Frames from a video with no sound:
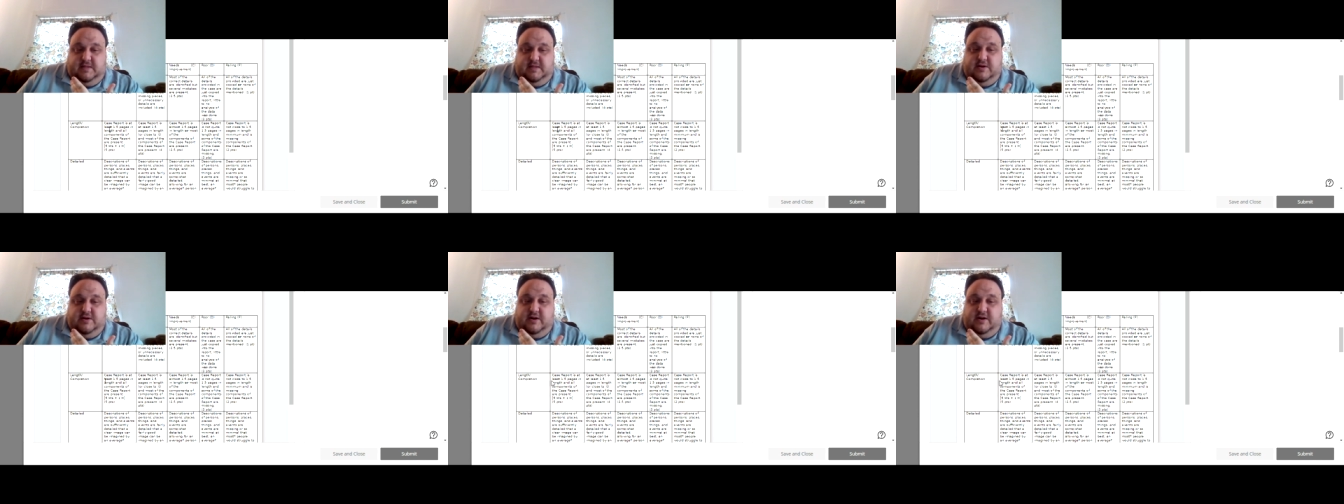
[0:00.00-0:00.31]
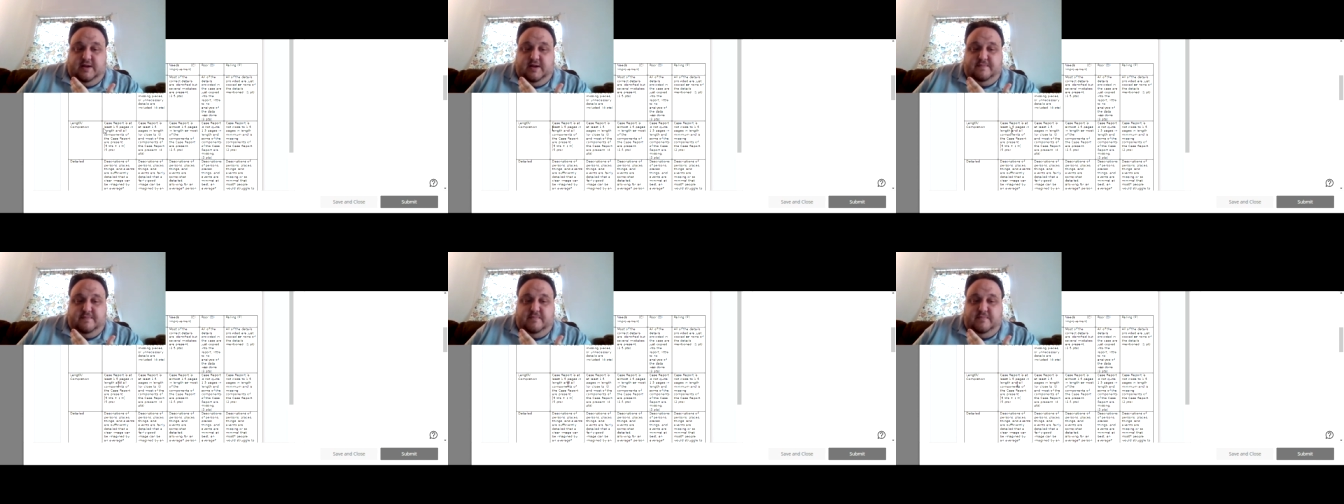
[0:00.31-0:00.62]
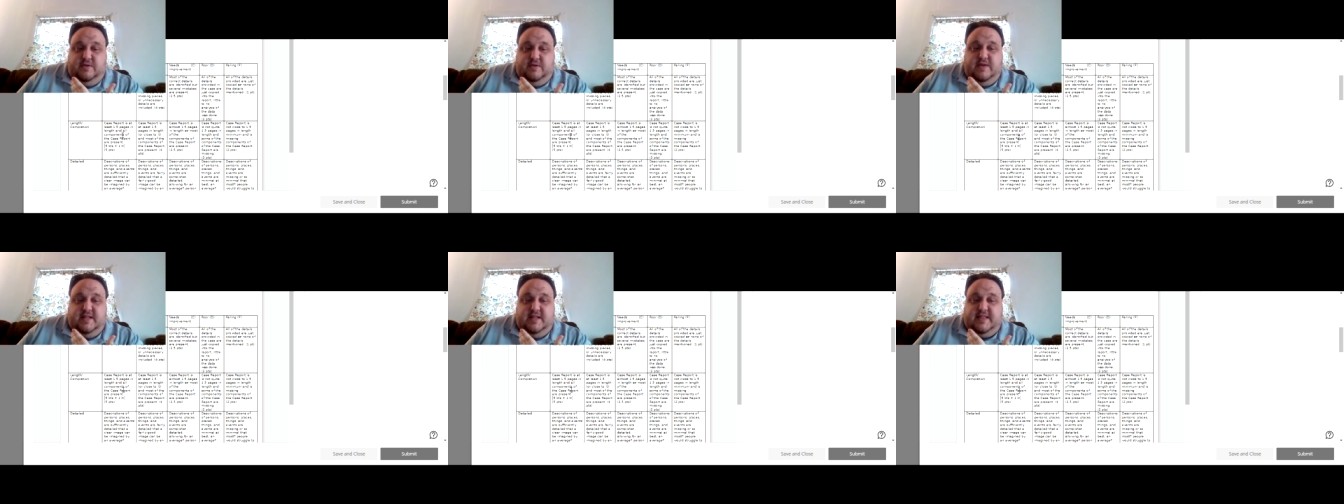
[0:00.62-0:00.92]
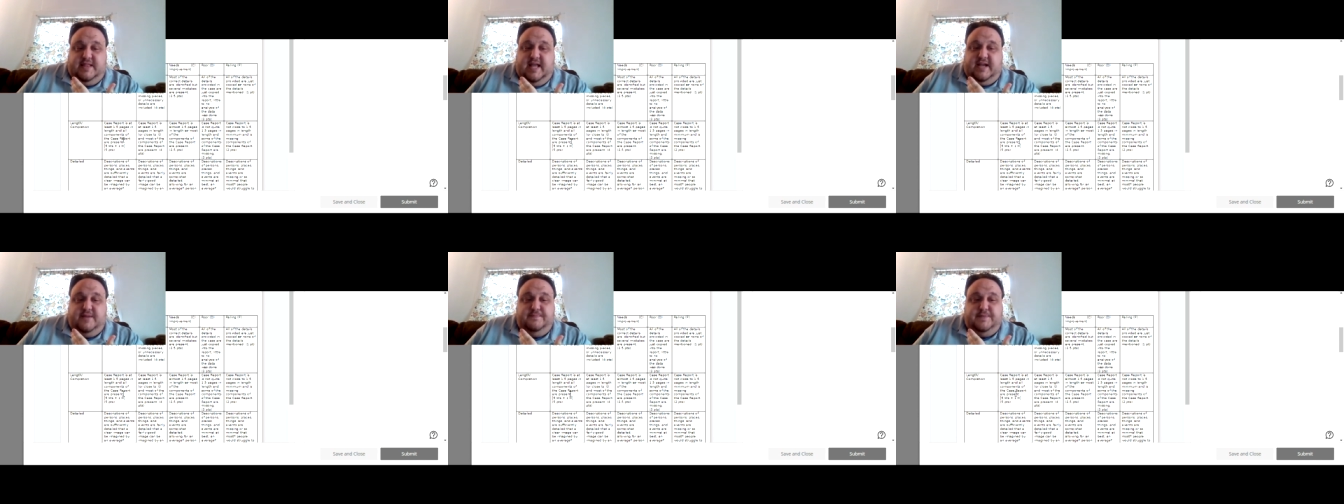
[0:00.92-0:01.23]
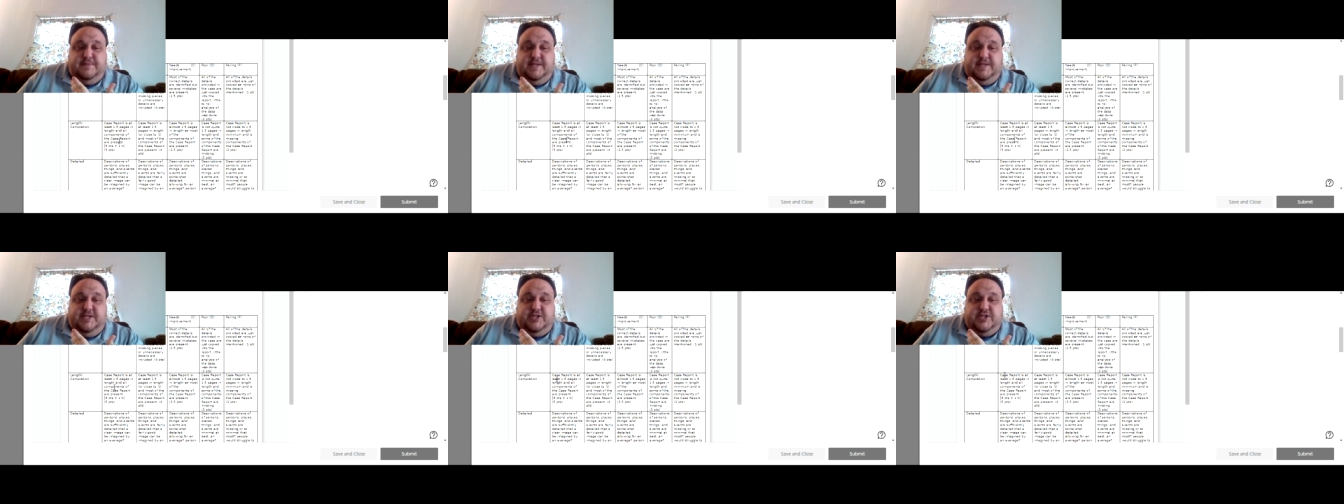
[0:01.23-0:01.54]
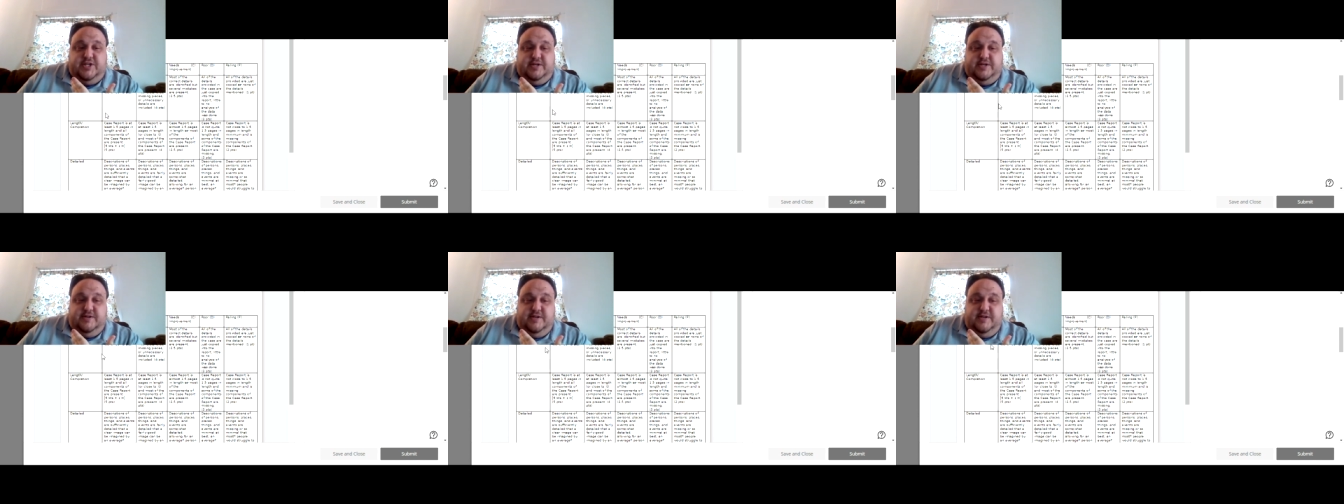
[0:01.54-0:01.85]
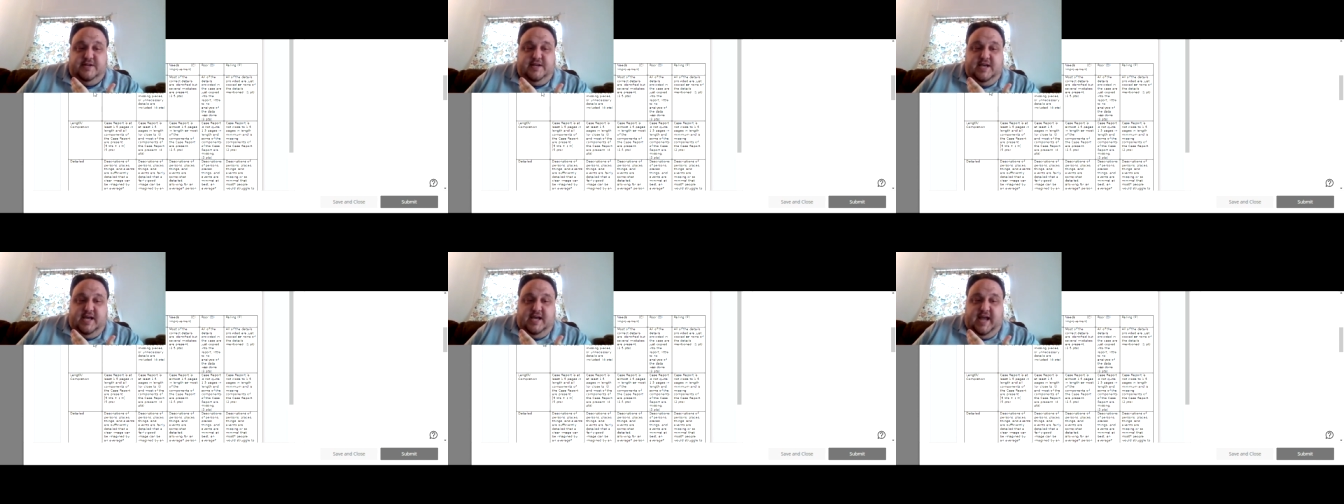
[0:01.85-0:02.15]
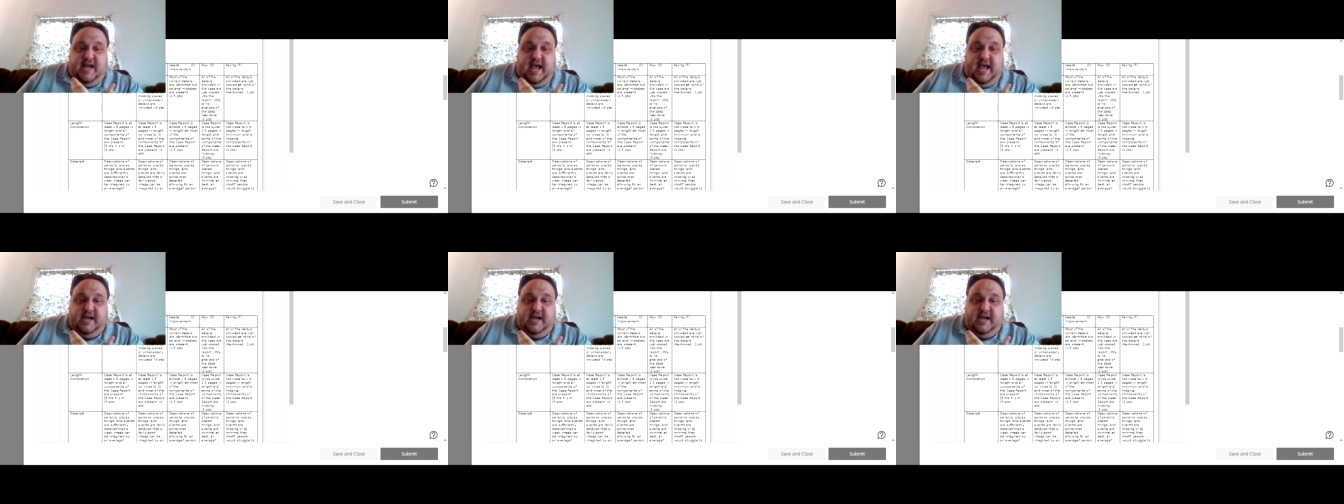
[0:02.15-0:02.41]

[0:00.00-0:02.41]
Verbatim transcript: you're gonna you hit that completion and